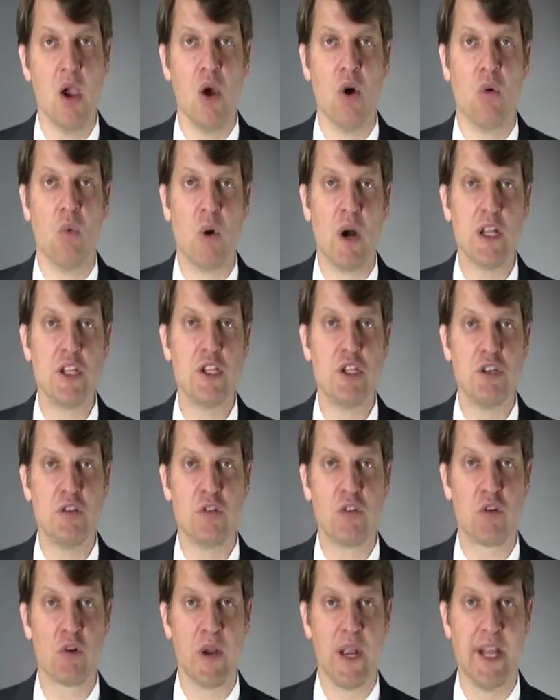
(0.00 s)
Once you've
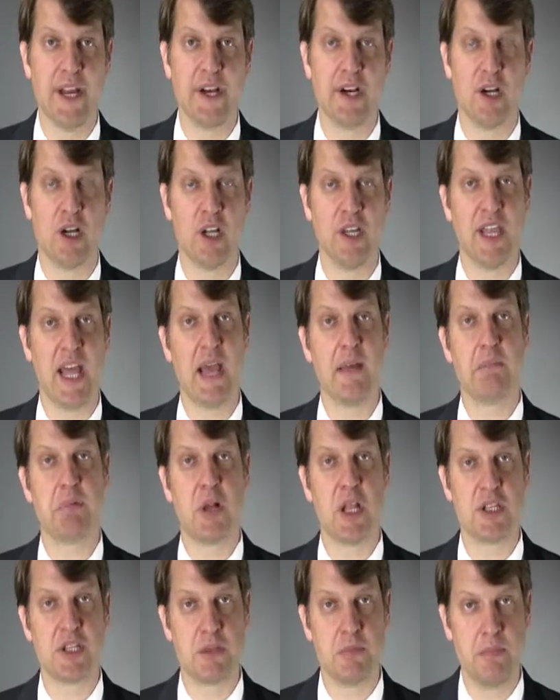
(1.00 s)
created all that,
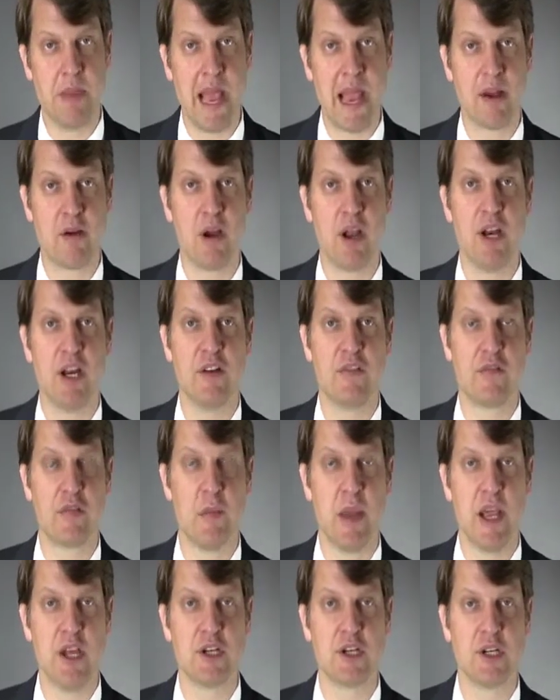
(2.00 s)
plus some background
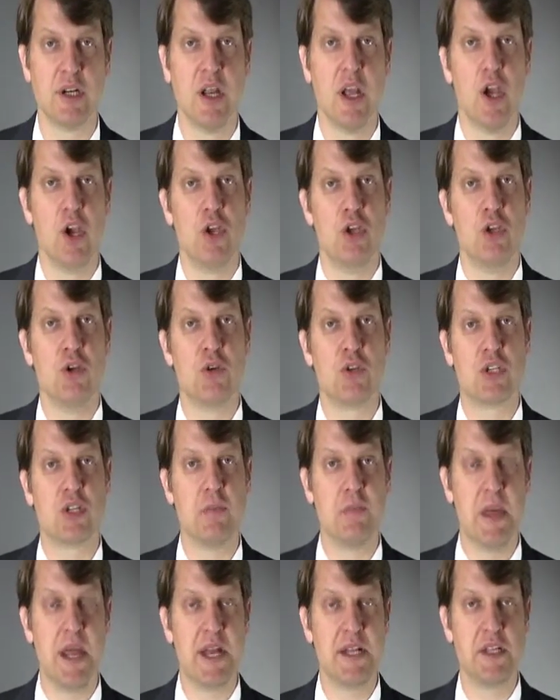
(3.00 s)
information, you
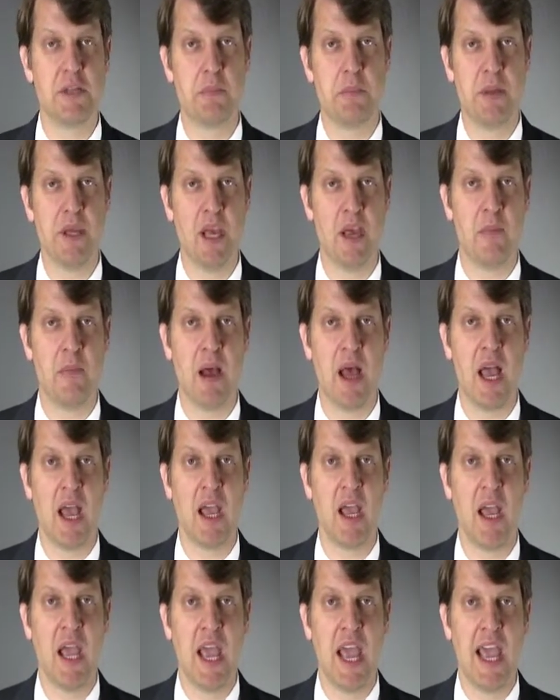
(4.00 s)
submit it to
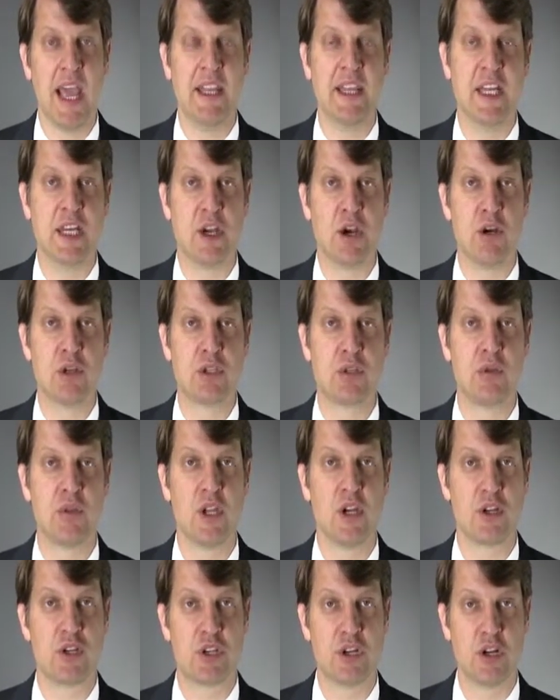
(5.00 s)
PMI, and it goes through
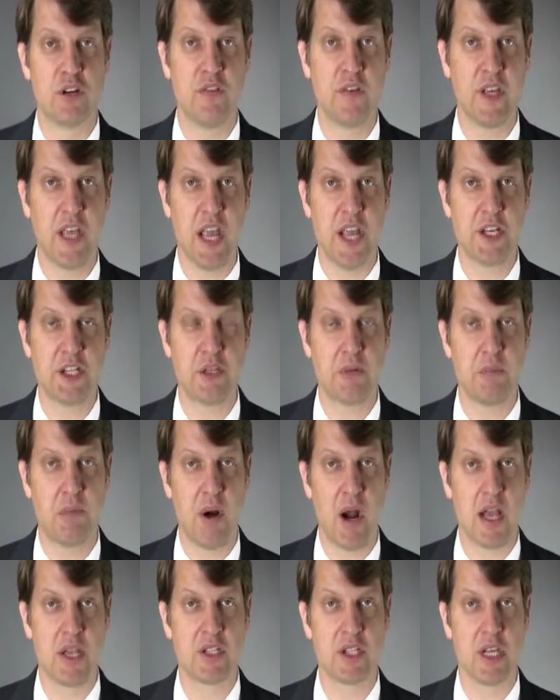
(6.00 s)
their certification
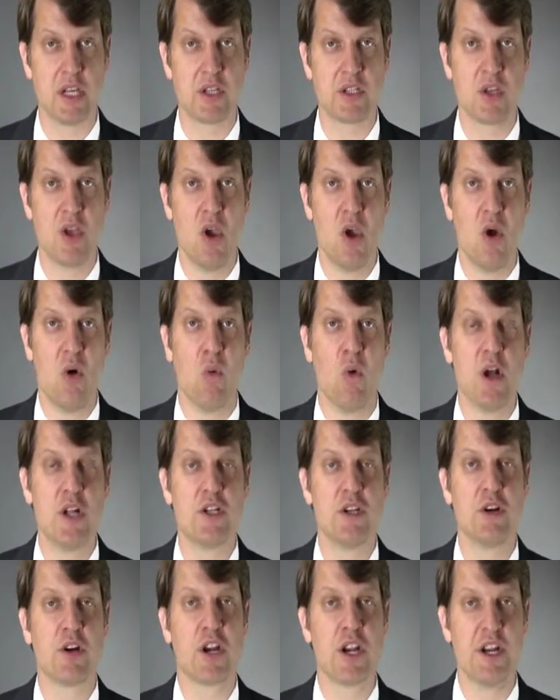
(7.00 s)
process. Once
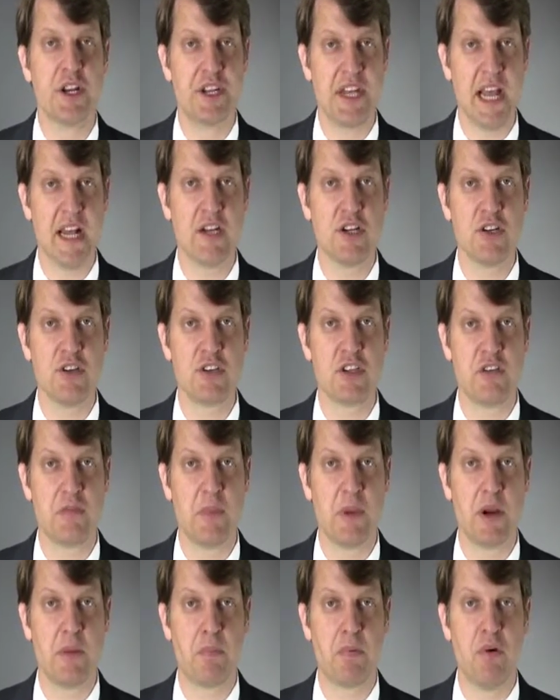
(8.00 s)
your credentials have
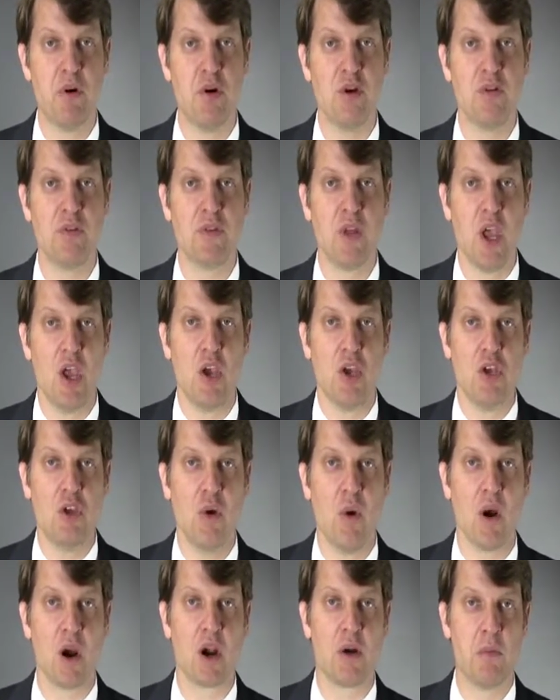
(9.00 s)
been approved,
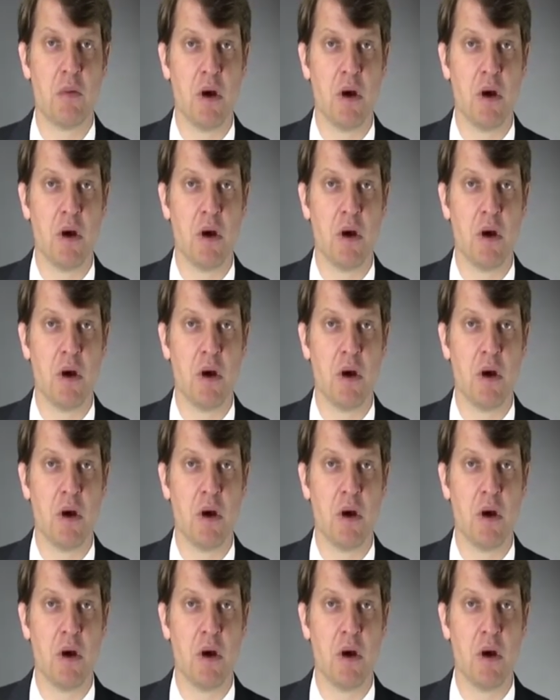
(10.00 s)
you are